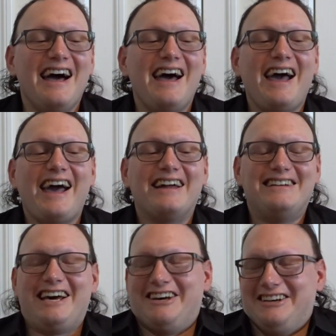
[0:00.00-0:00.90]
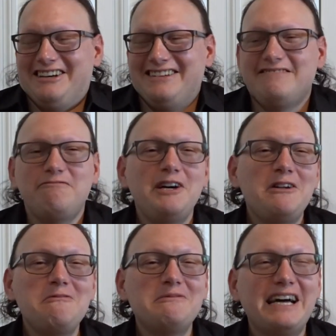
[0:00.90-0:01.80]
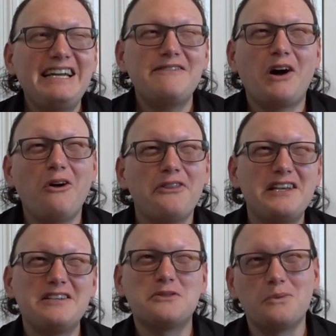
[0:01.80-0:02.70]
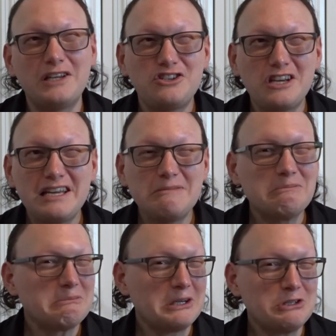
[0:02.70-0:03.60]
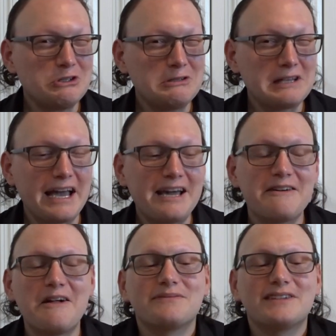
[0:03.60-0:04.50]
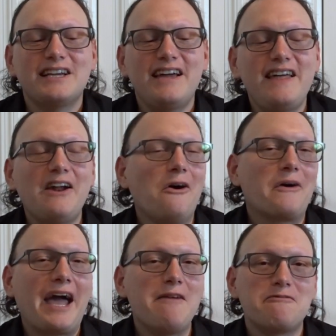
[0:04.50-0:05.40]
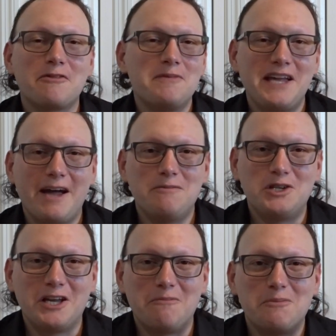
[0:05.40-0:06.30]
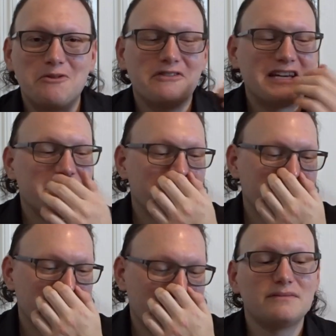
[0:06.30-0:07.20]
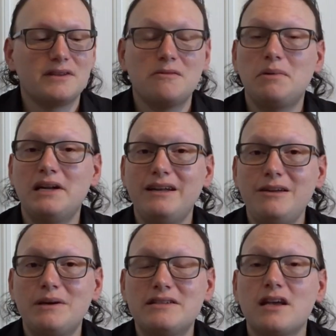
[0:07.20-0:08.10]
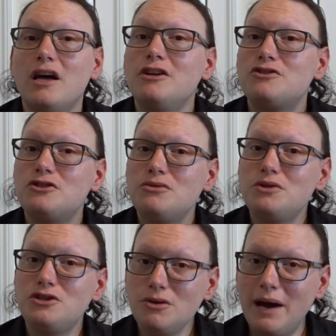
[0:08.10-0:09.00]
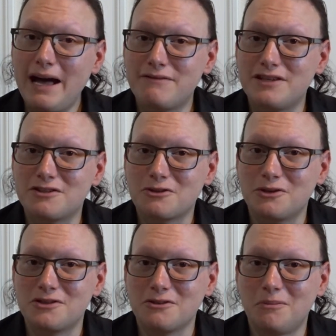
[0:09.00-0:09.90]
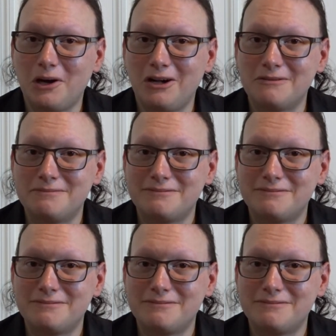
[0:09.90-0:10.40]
And, well, kind of all things witchy, I should say. And that all came from the MGM movie. But anyways, do you have this crystal ball?